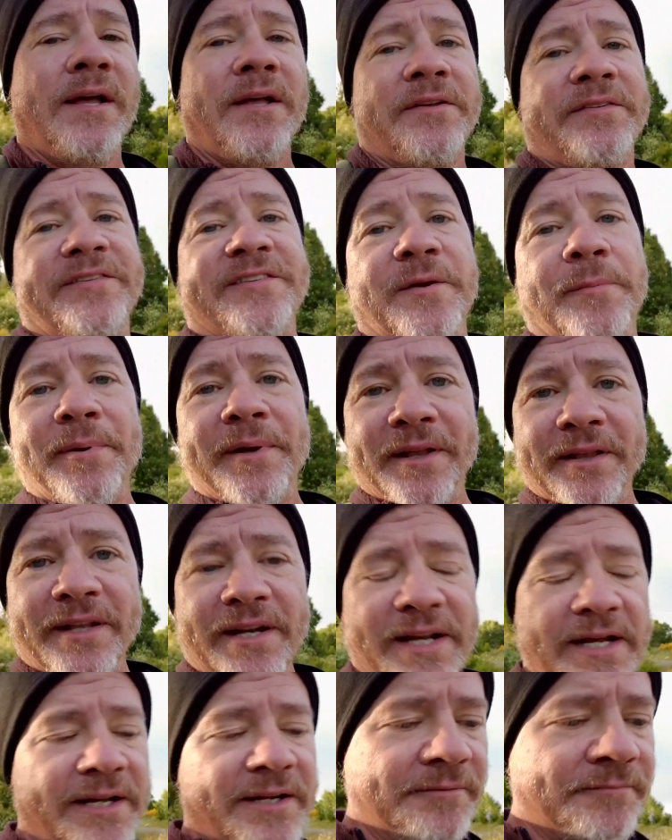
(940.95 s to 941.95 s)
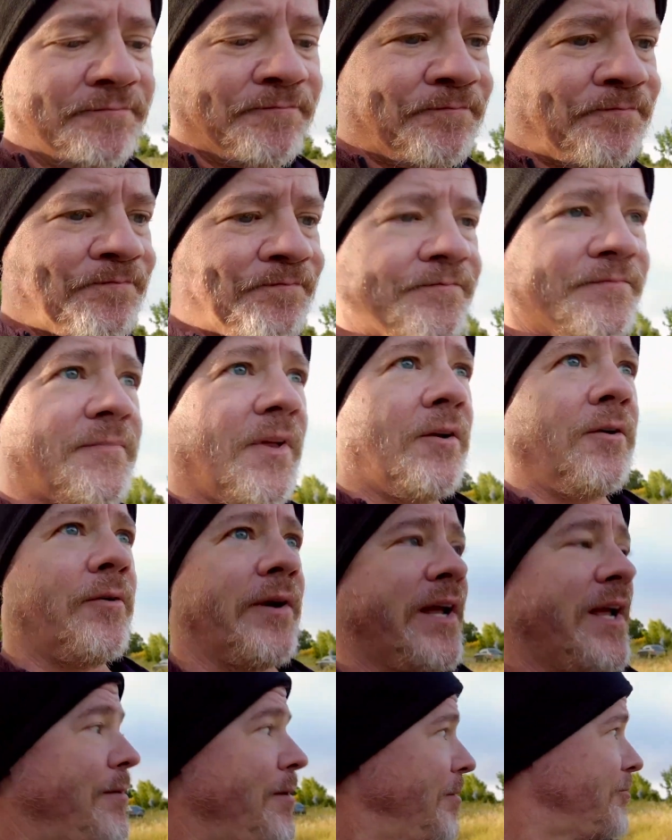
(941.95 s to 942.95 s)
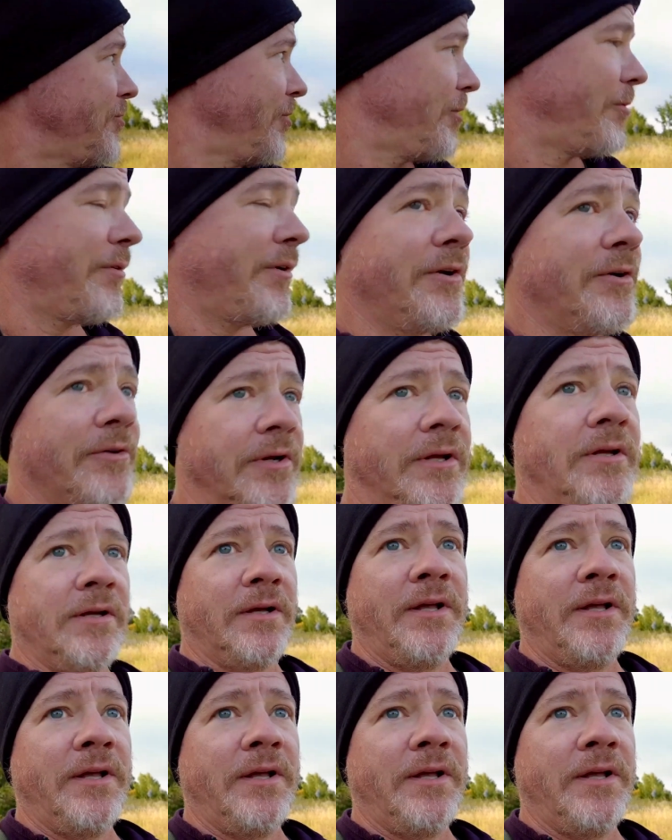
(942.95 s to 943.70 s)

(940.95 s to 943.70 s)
stability, oh, it came up to a road.